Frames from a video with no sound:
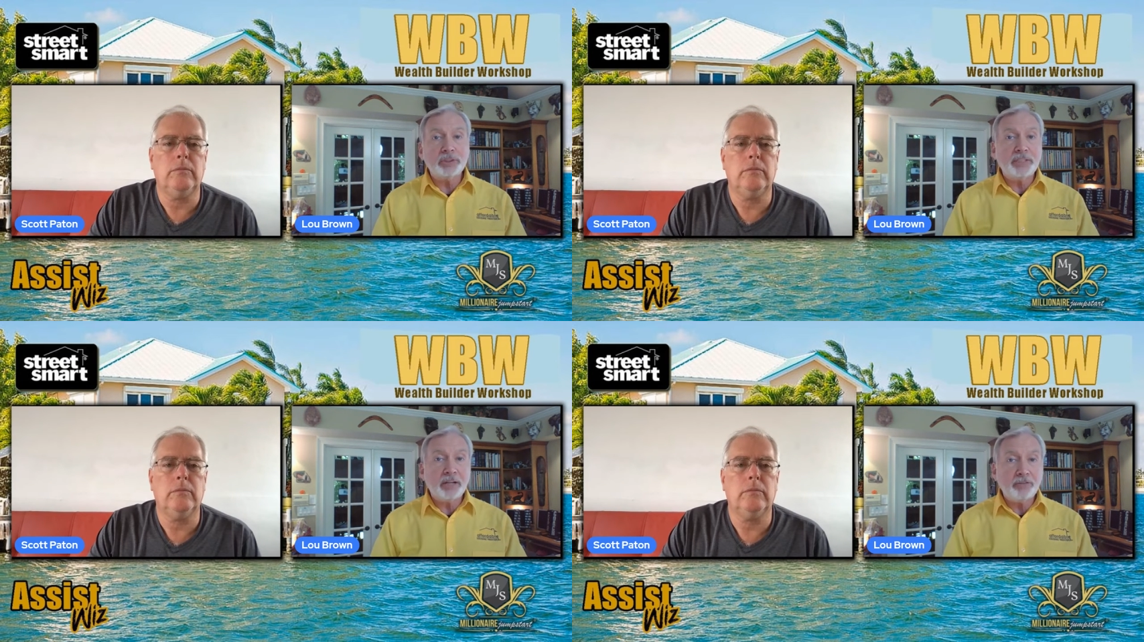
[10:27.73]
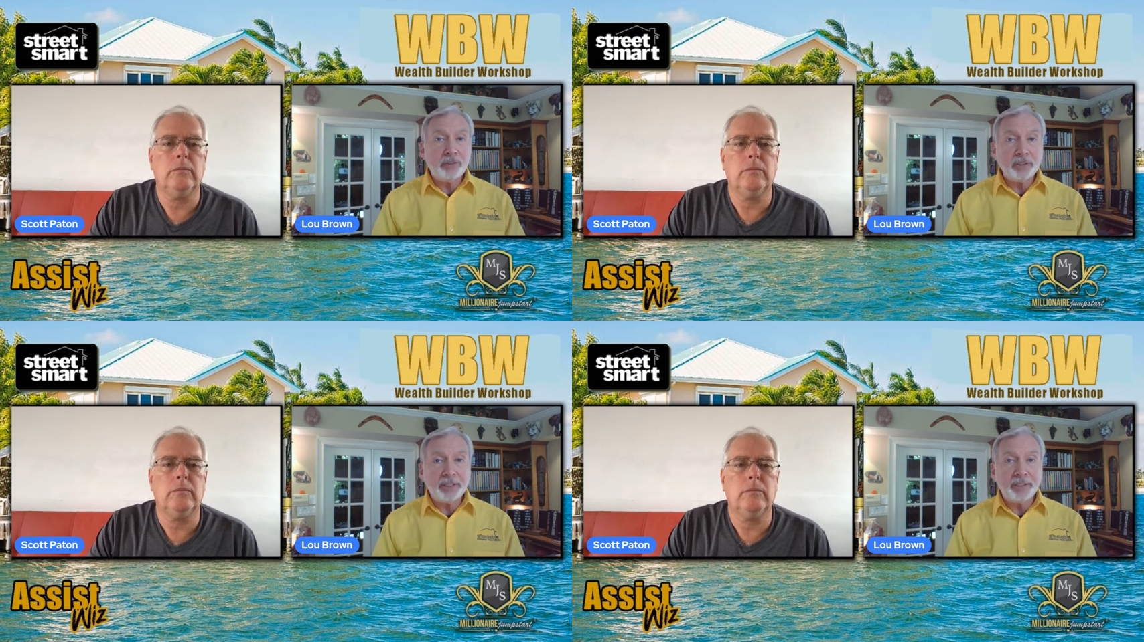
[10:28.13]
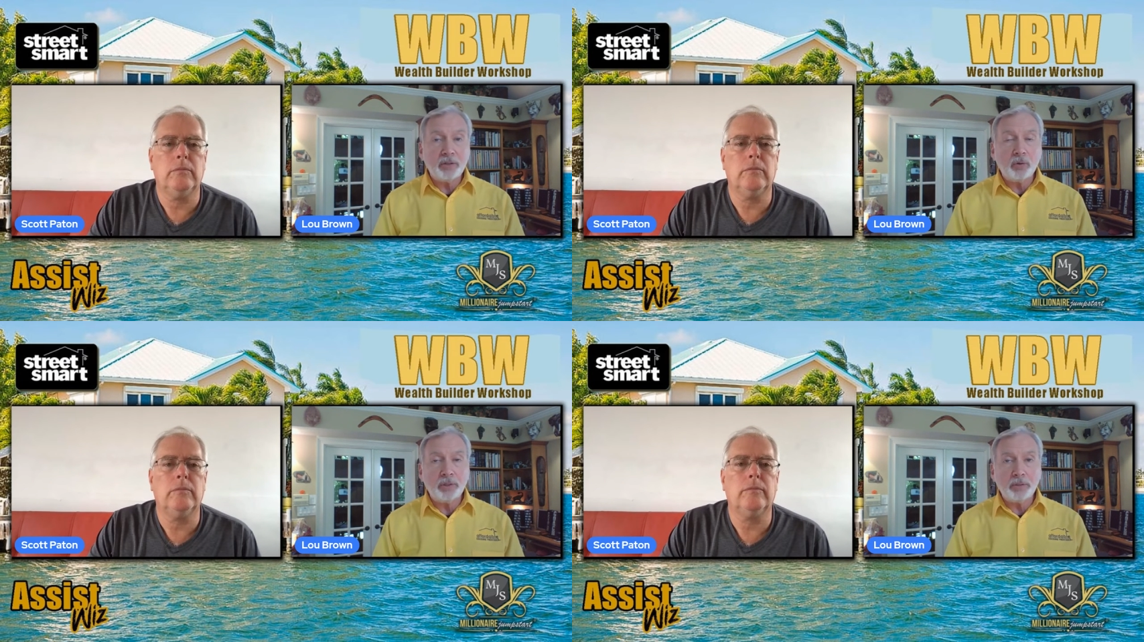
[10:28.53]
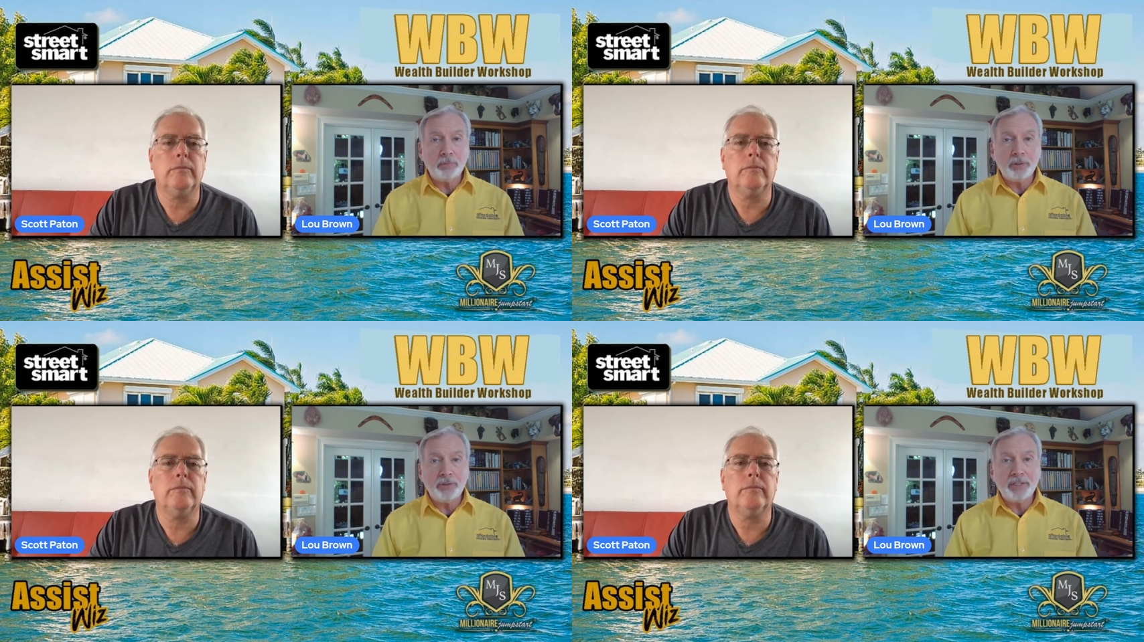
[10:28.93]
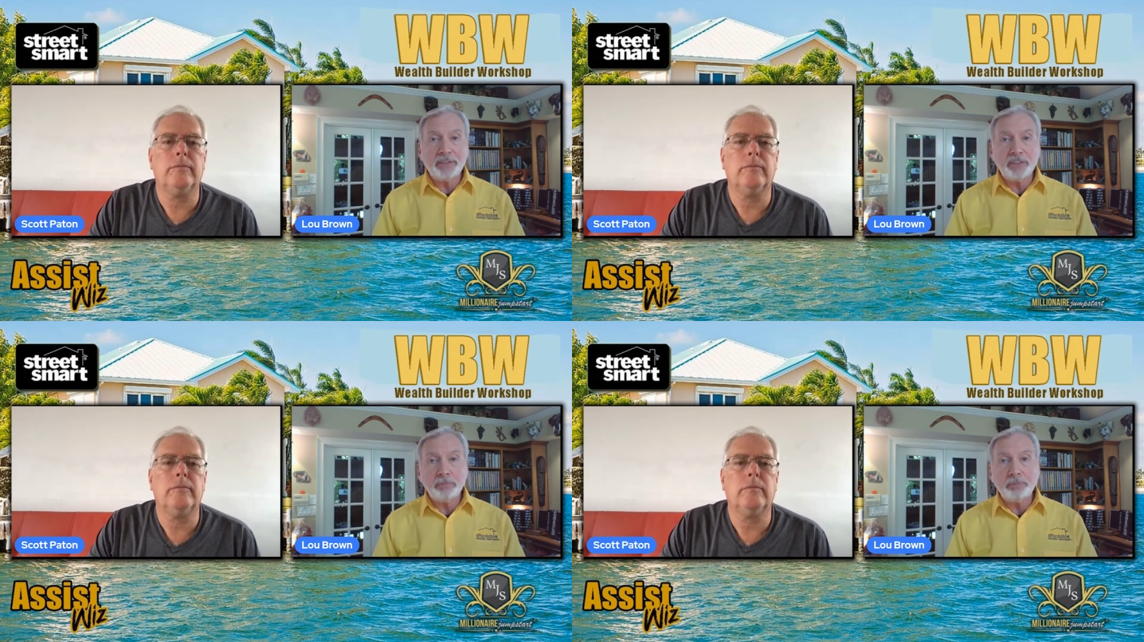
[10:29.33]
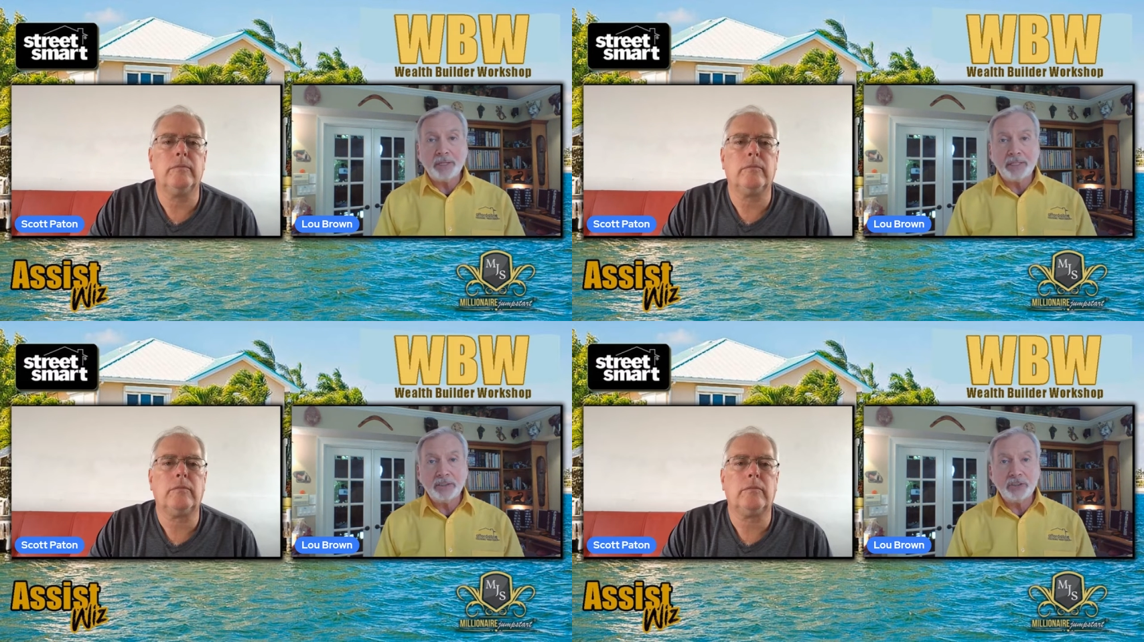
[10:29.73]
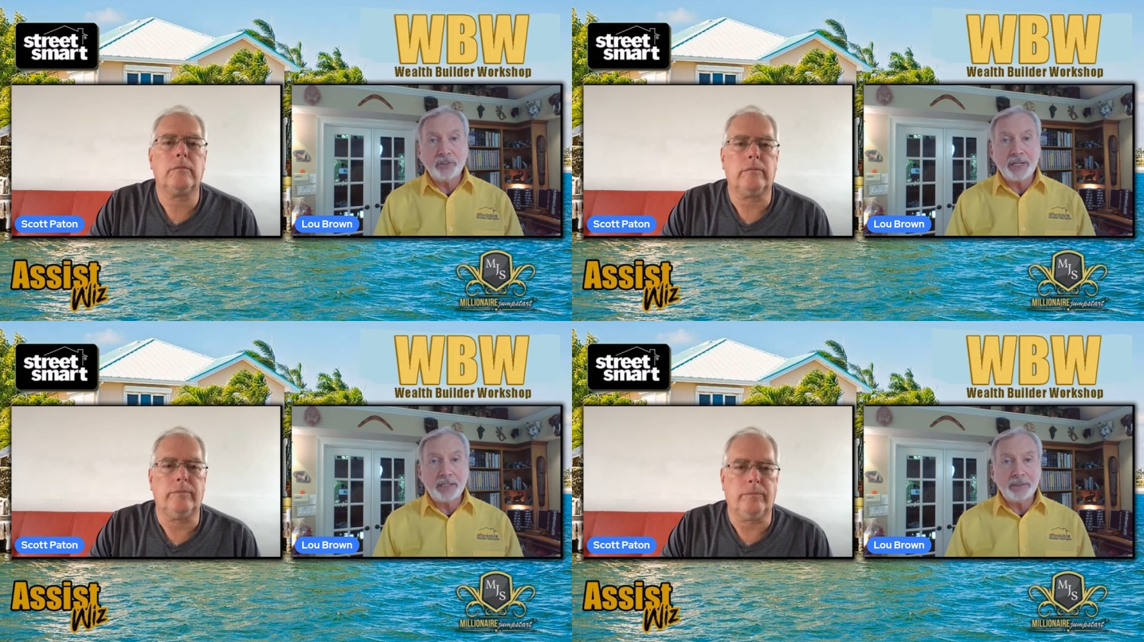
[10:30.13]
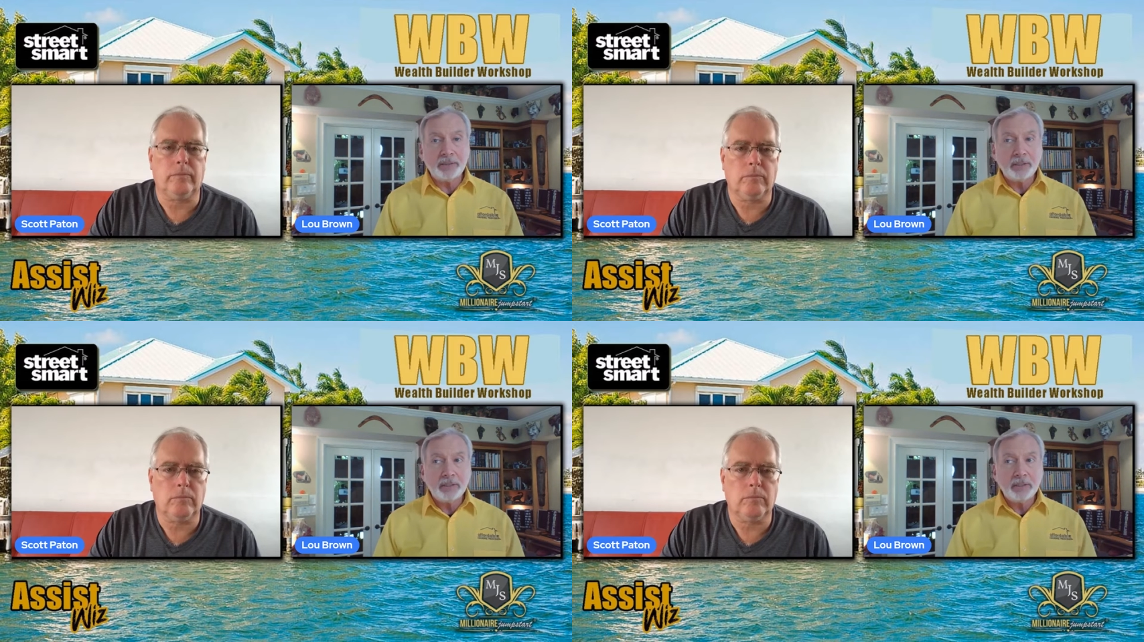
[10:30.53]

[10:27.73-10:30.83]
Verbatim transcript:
Speaker 1: Definitely they're going to put things in place that,